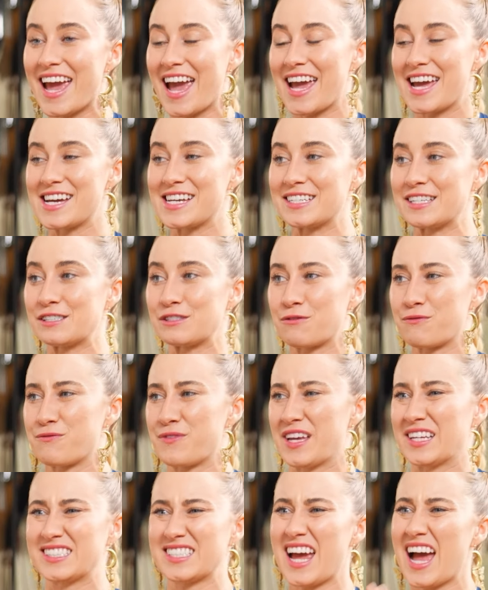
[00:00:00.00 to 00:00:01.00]
And it's a
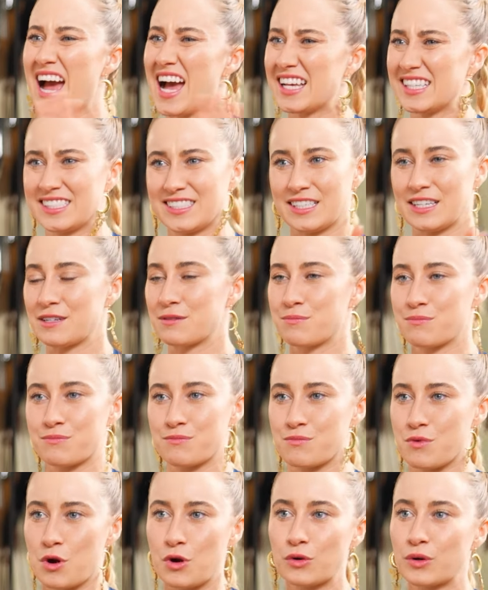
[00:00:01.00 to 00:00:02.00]
fantastic
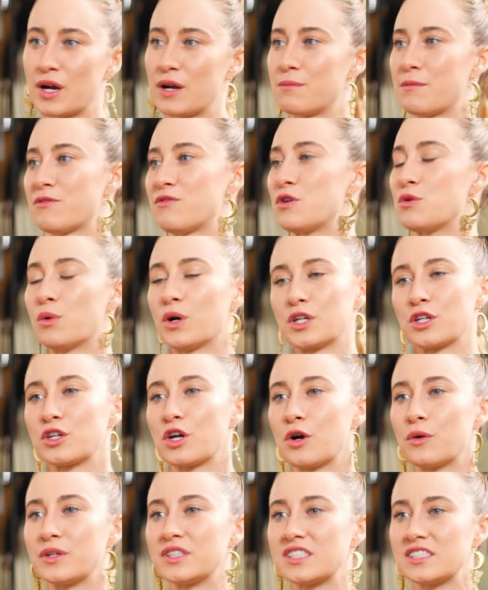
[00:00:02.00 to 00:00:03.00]
program if you want to
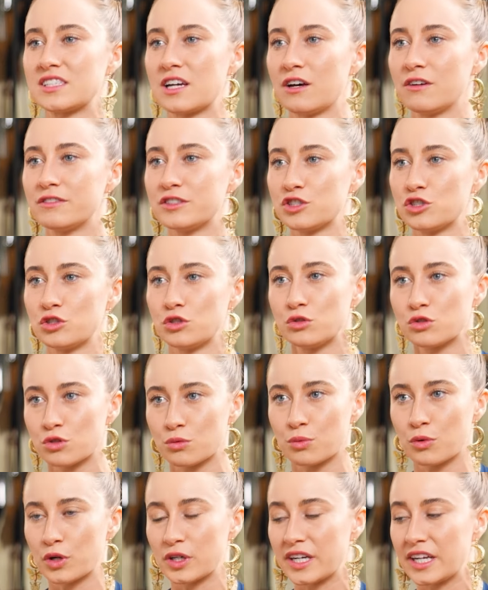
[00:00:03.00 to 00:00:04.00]
go into television news
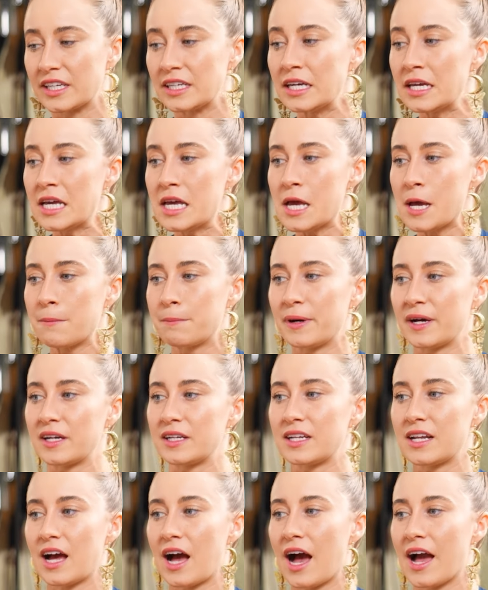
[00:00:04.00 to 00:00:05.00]
reporting.
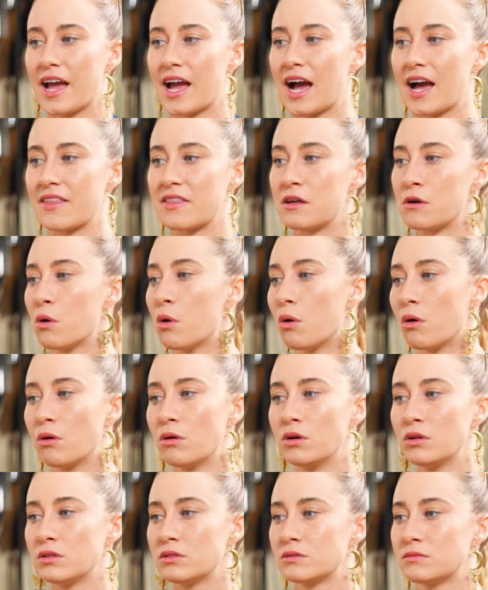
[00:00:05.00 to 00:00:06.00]
But I had the
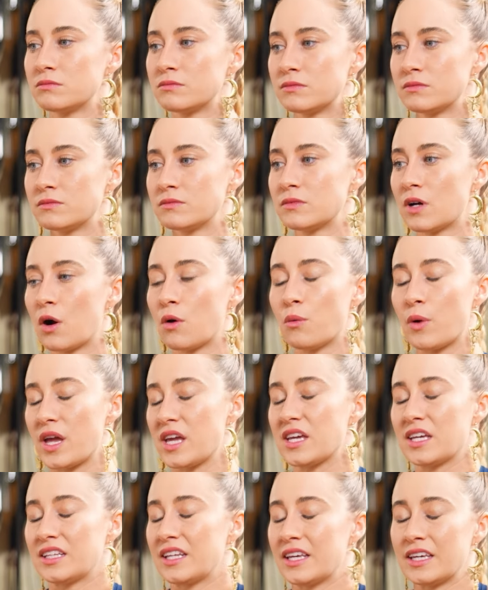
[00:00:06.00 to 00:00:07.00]
whole
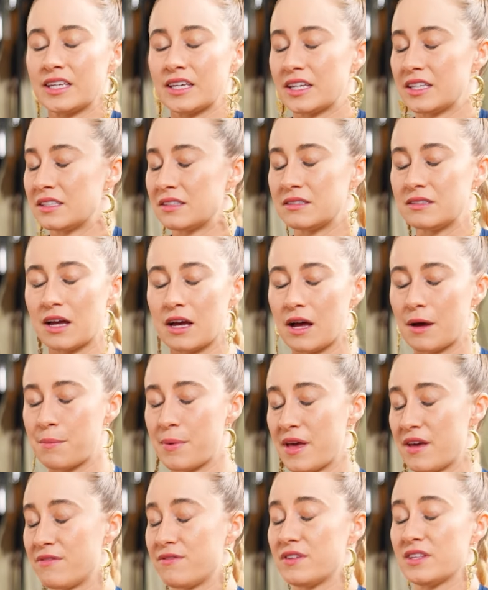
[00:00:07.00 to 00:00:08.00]
awakening and
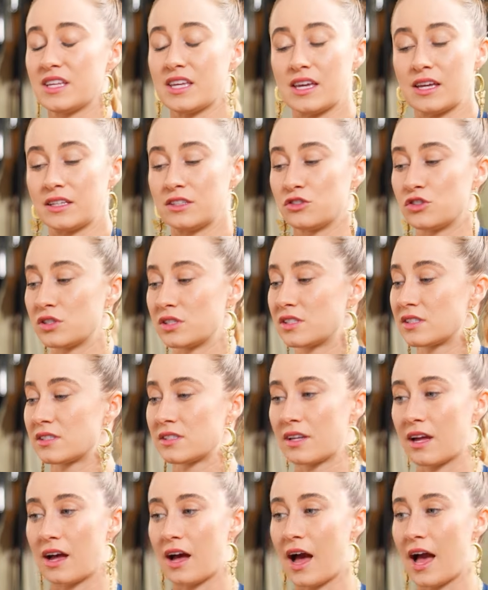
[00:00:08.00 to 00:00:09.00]
epiphany, and
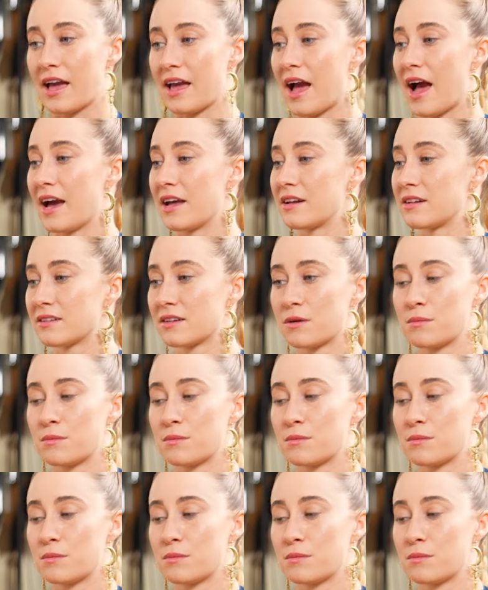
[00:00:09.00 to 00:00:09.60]
just, I had a